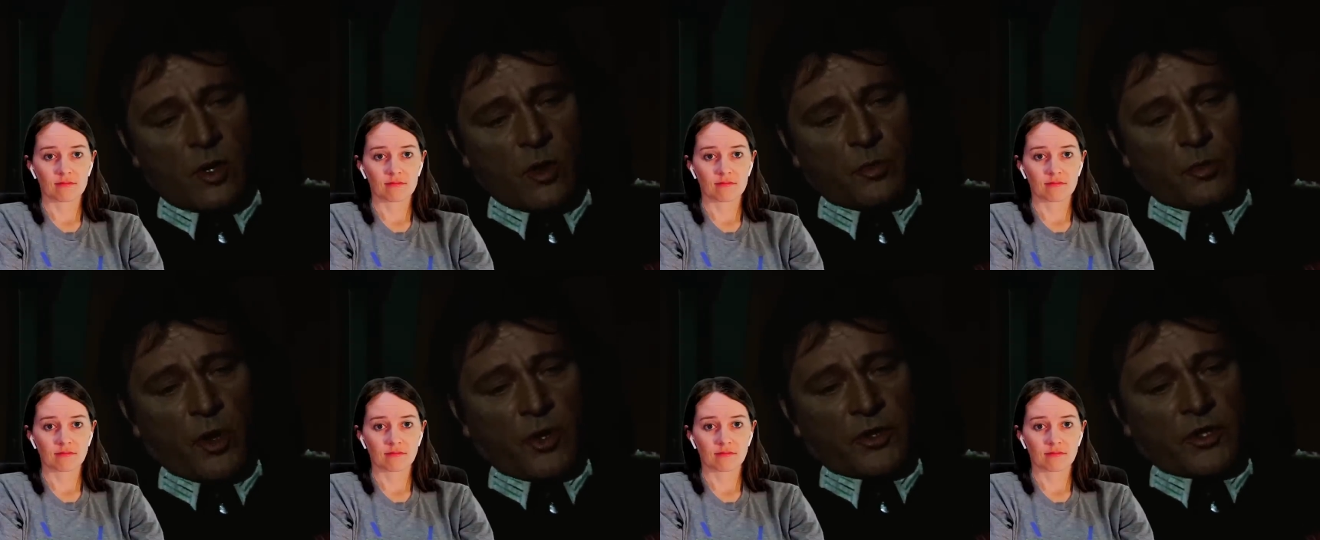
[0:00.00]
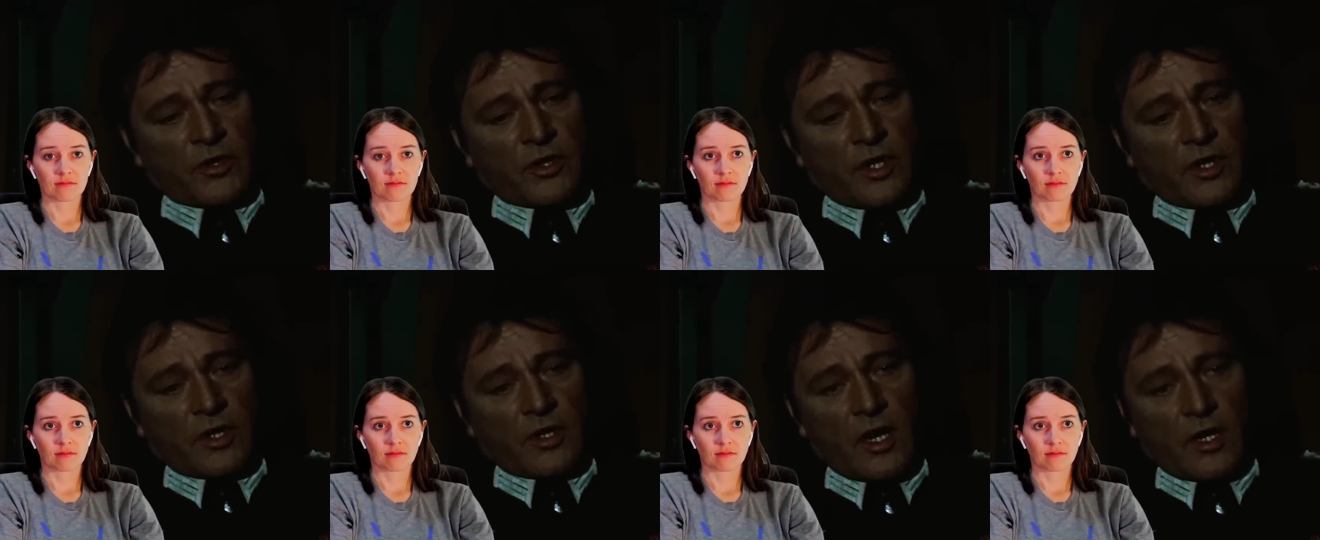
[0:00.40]
Speaker 1: your
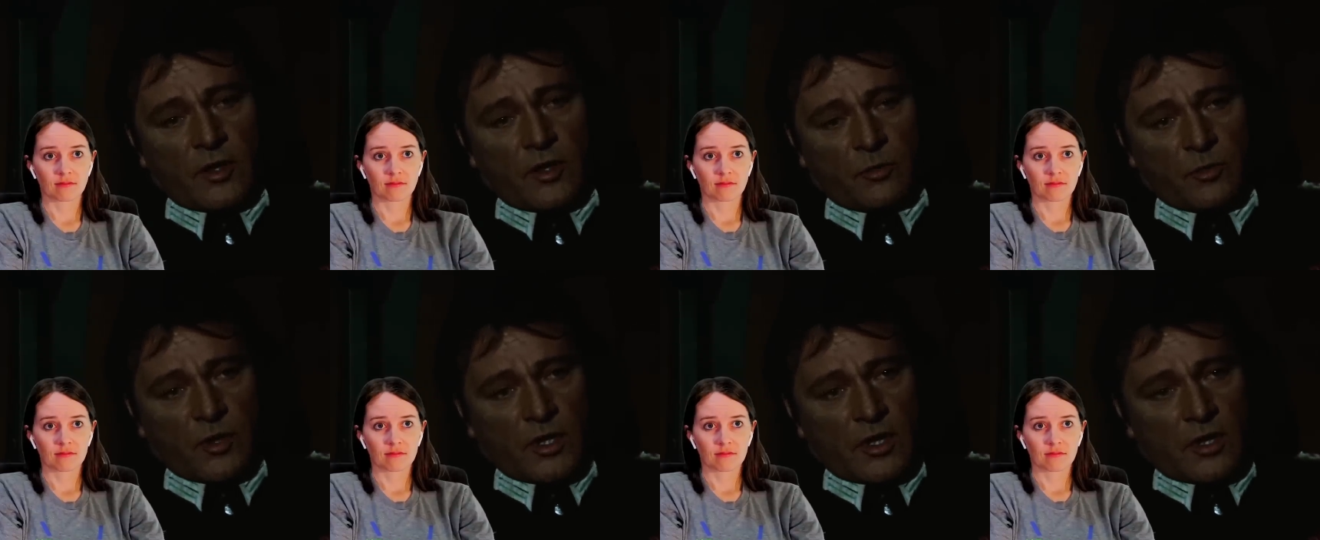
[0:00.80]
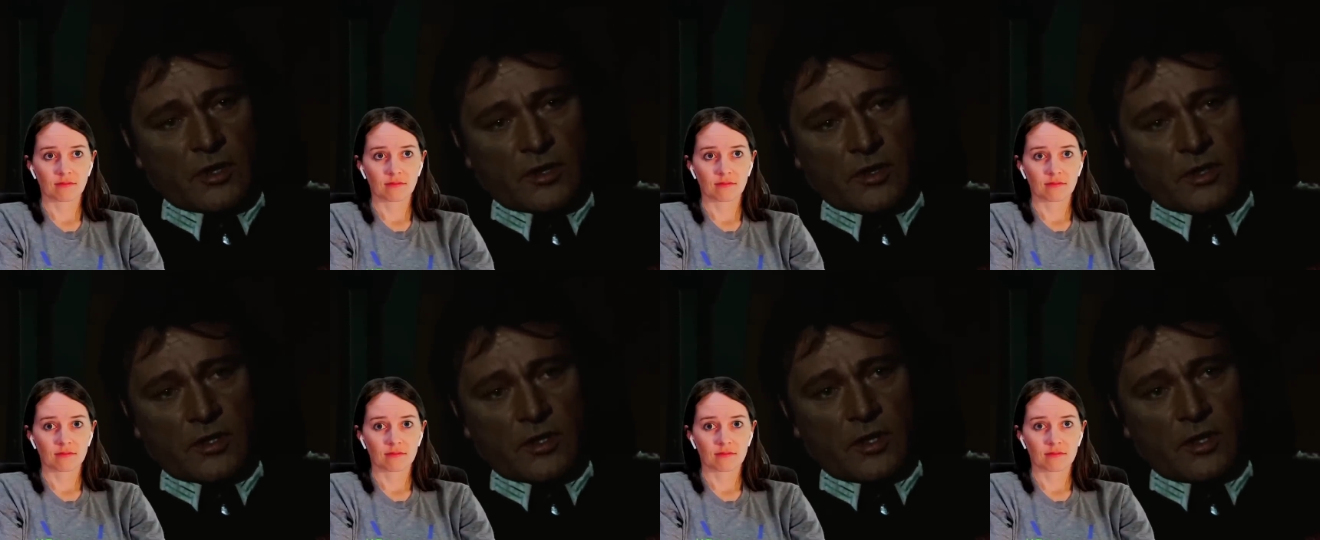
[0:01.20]
pointing that gun at me
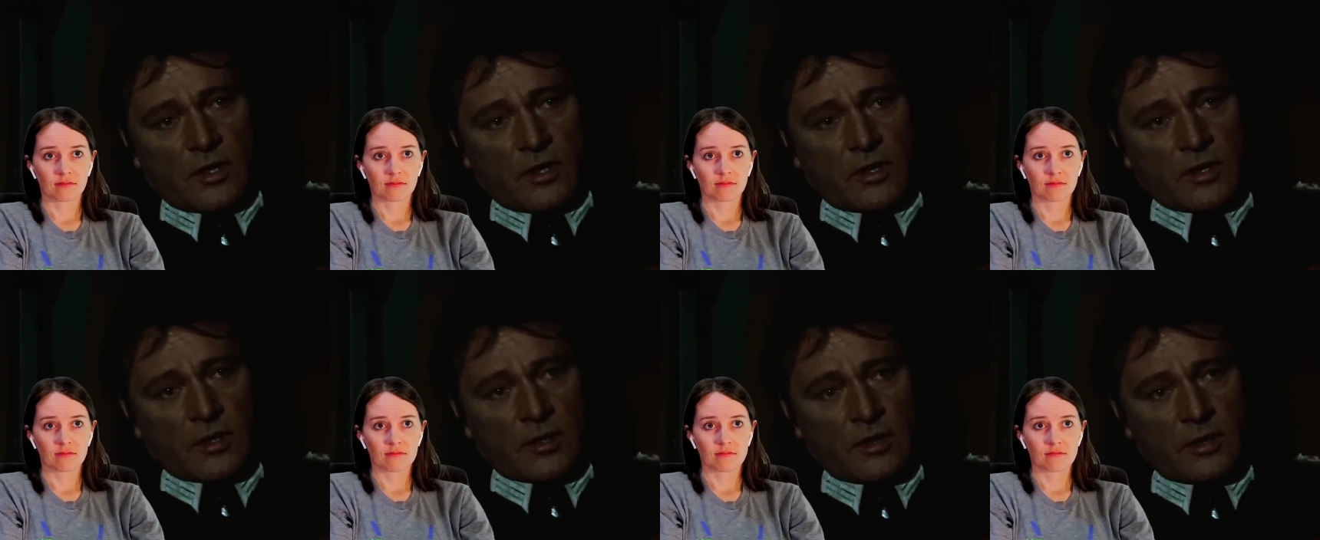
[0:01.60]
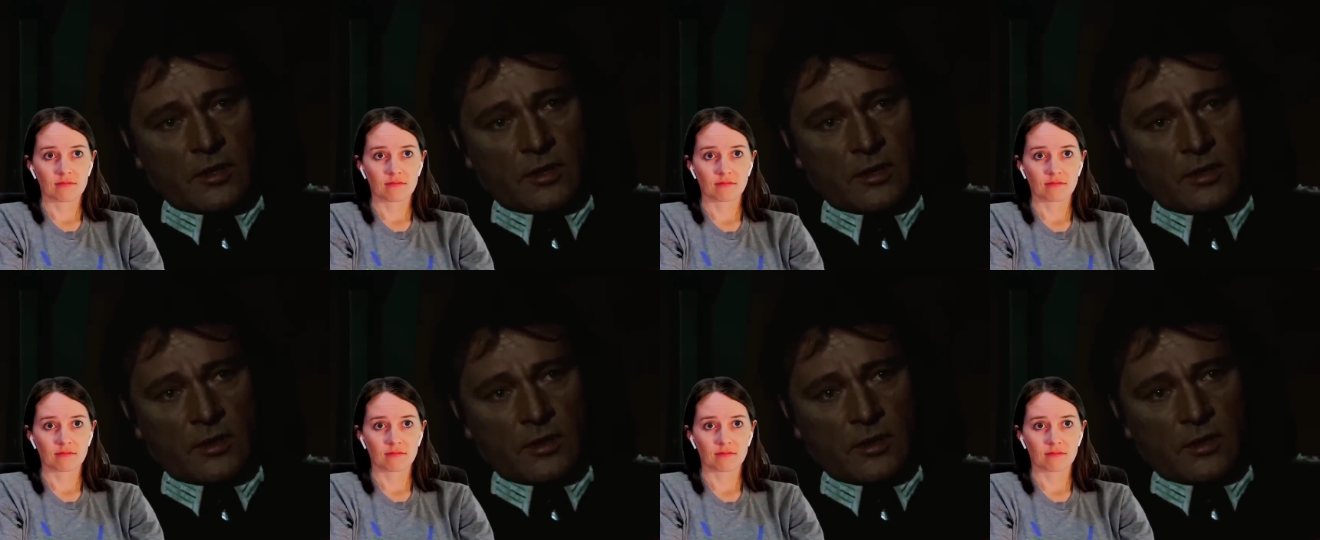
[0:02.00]
is
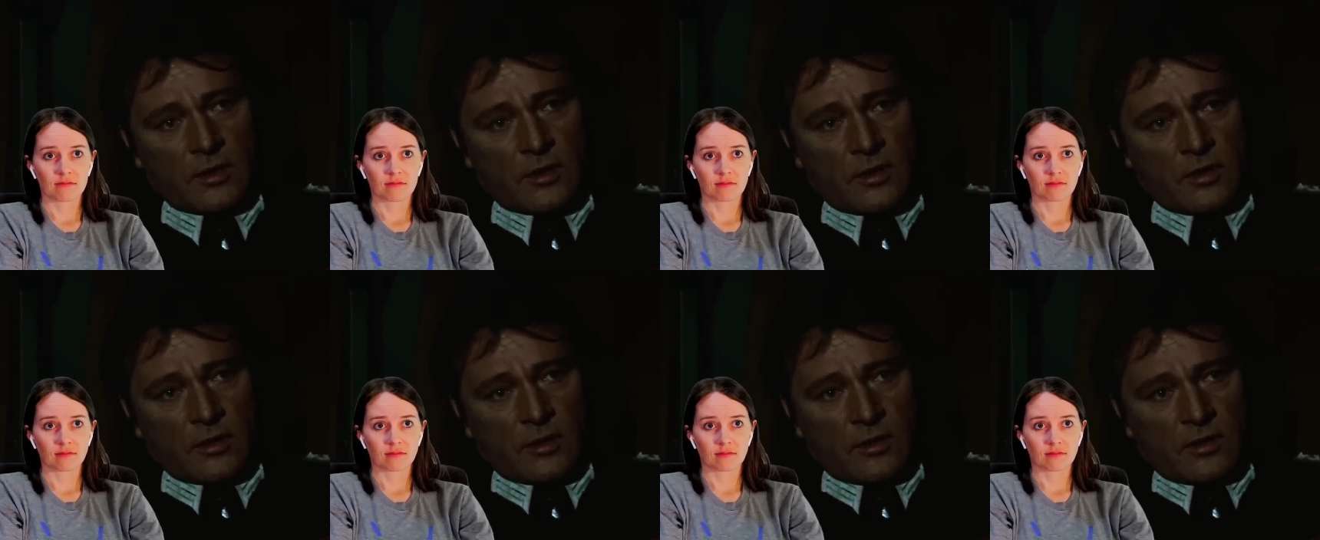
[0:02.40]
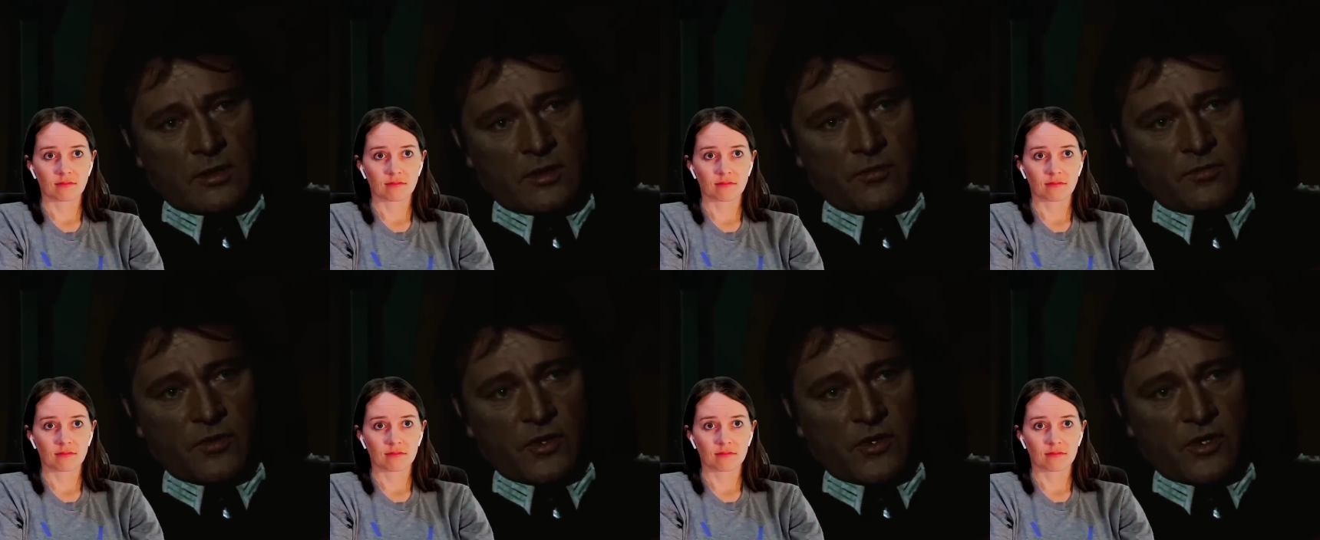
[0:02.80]

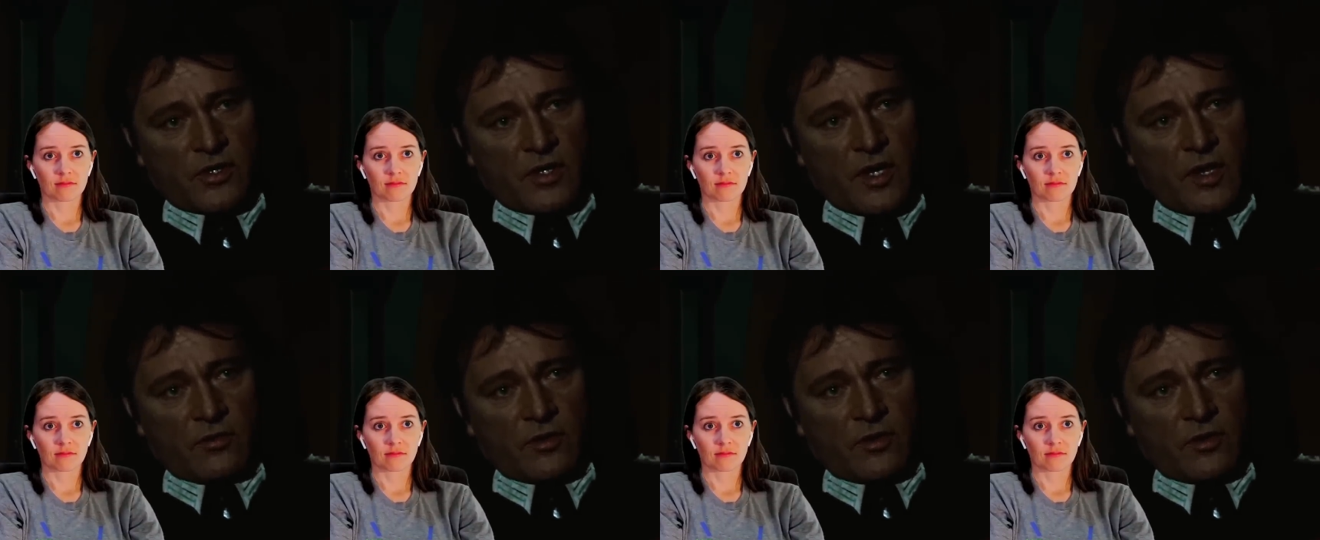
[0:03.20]
sufficient